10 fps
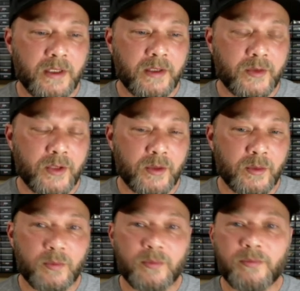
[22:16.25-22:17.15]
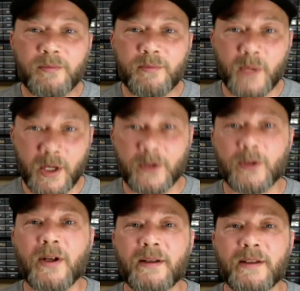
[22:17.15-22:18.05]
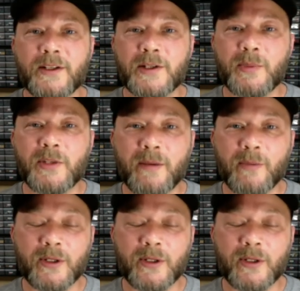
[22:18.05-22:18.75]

So better luck in September.